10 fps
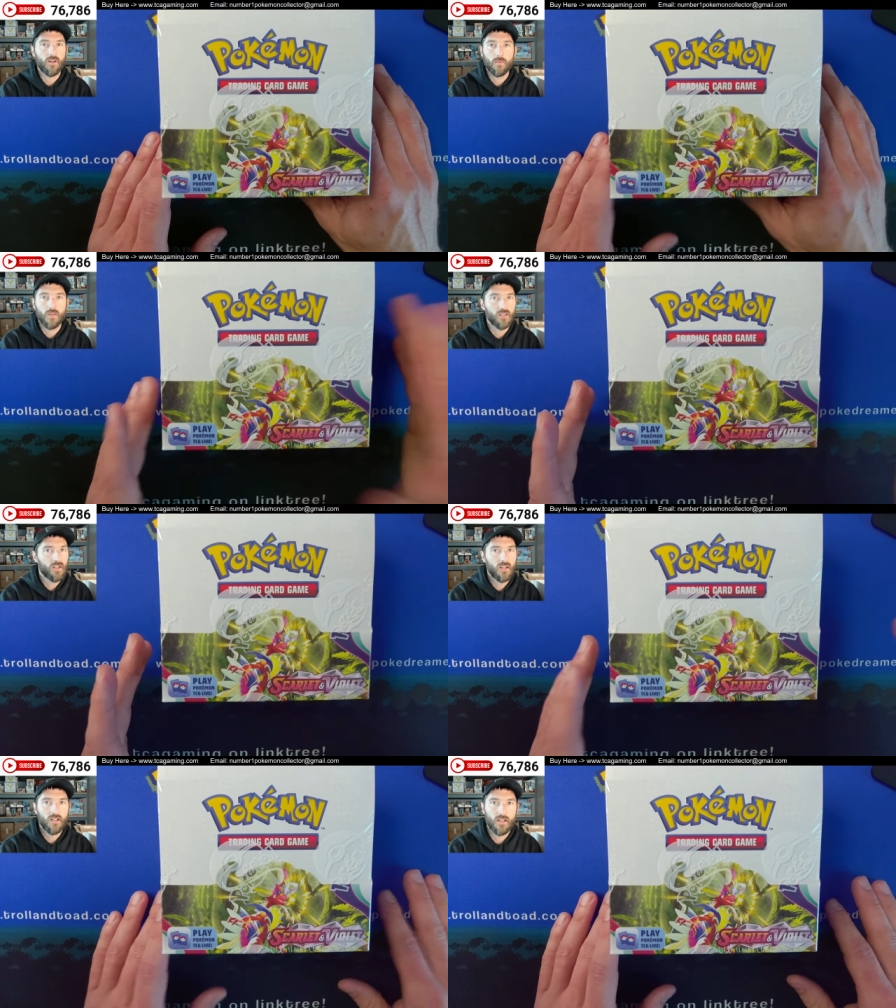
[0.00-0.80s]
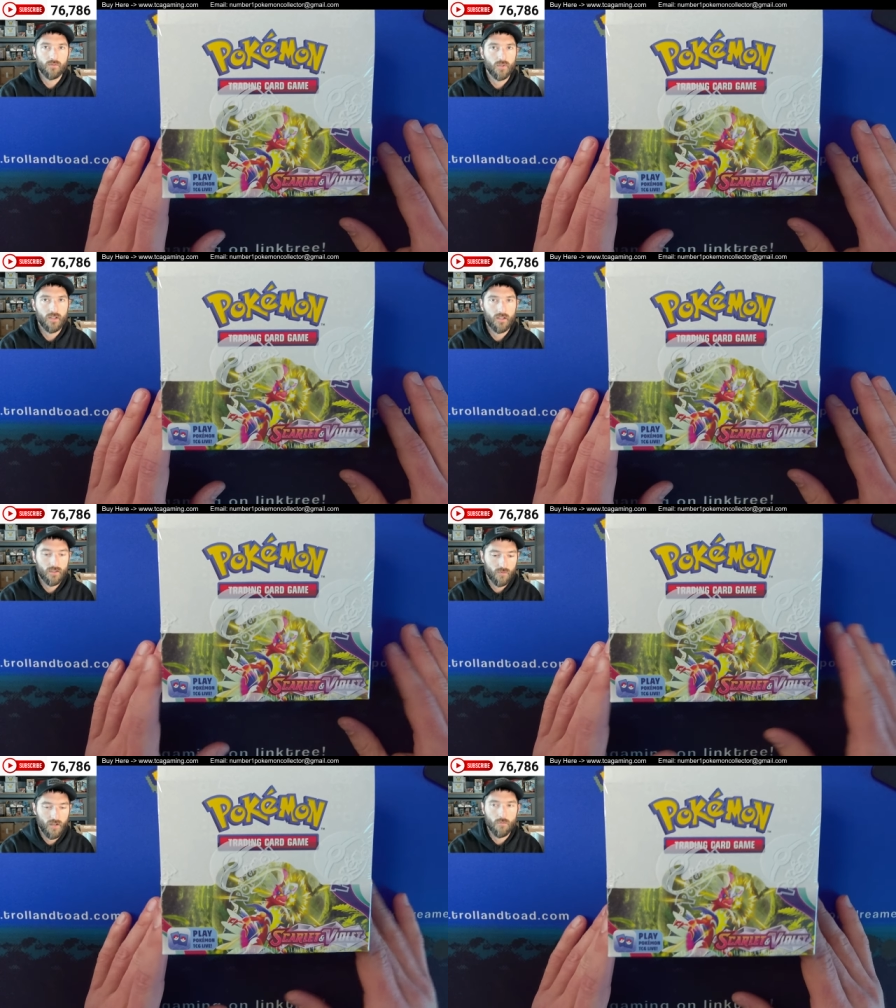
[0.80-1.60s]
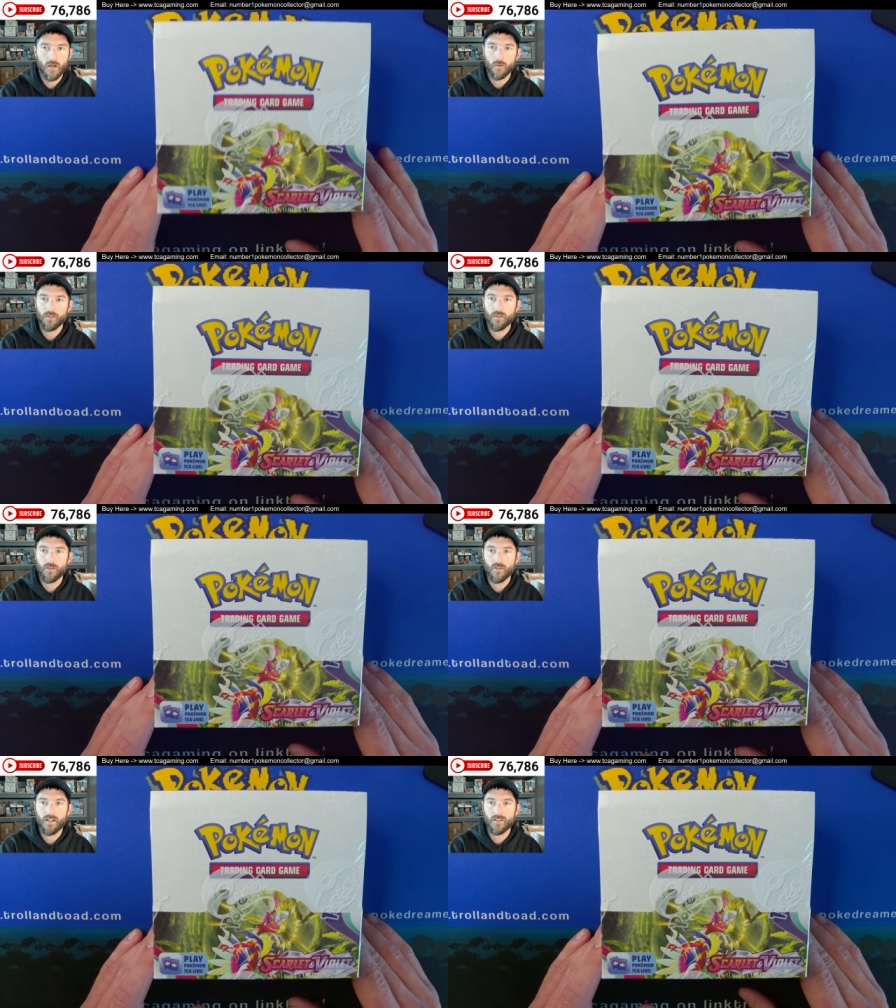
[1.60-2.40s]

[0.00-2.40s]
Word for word: I mean, that's what everybody wants to do, right?